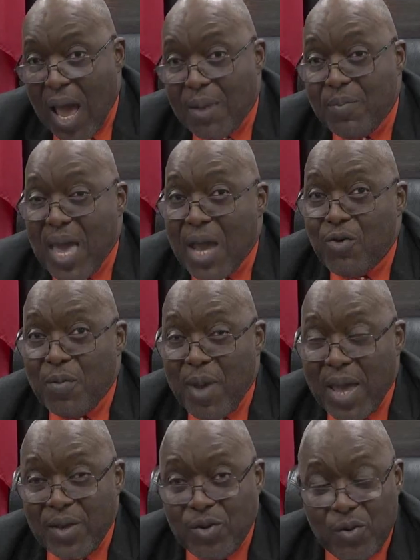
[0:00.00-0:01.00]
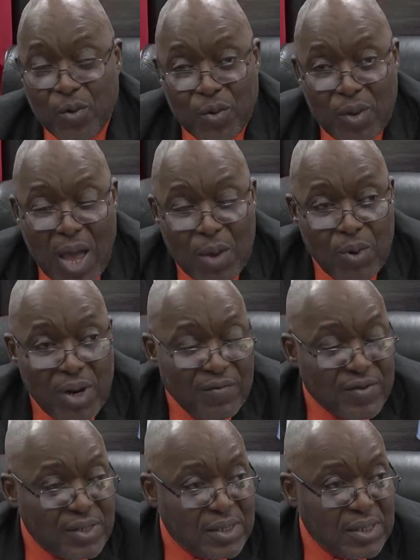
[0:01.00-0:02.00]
And may I remind you, I would have